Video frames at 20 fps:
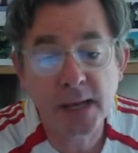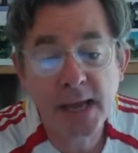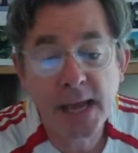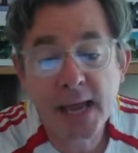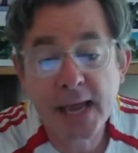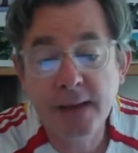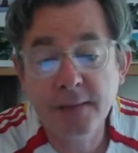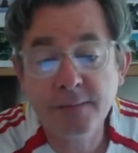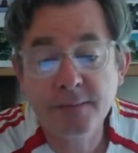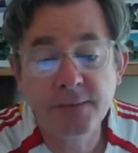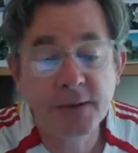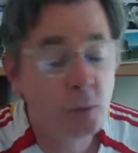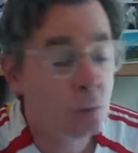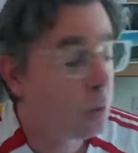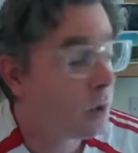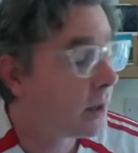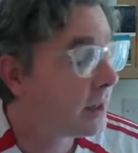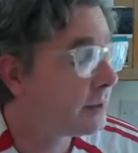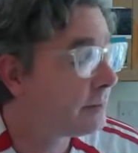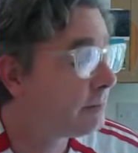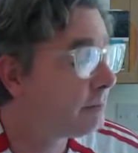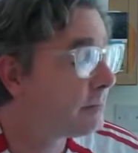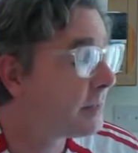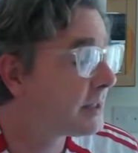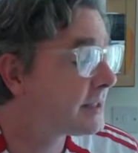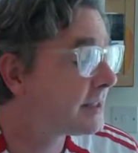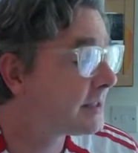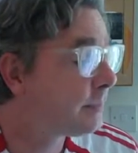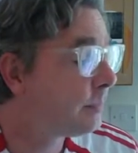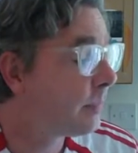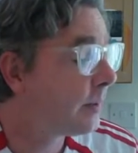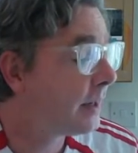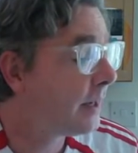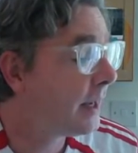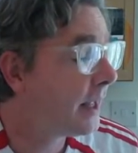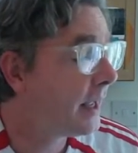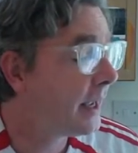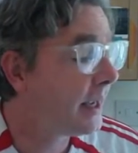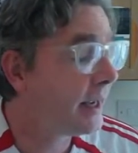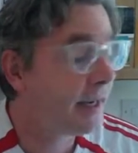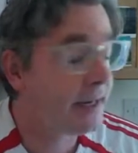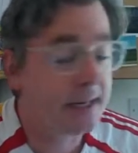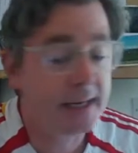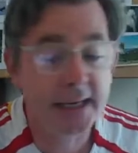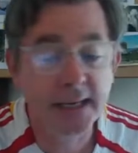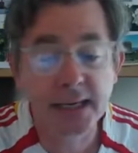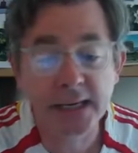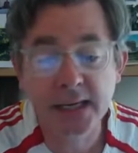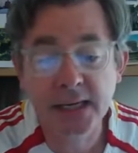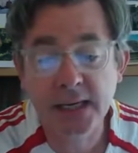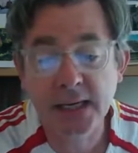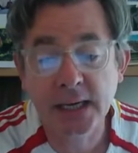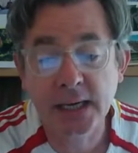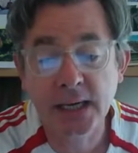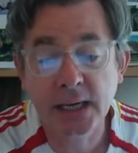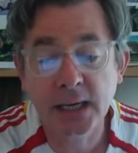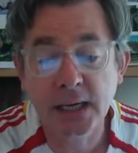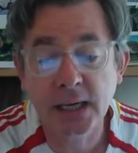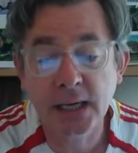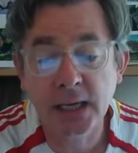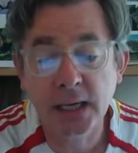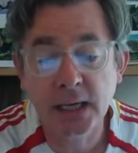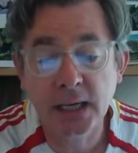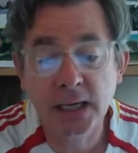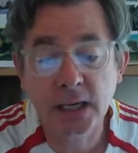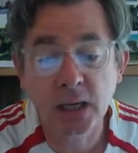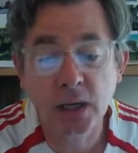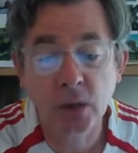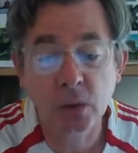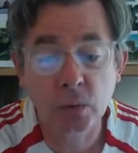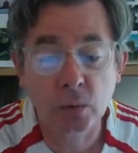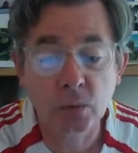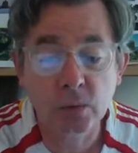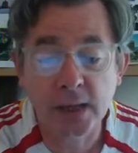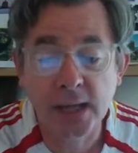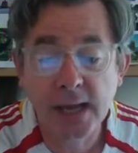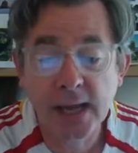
Everyone must play alone.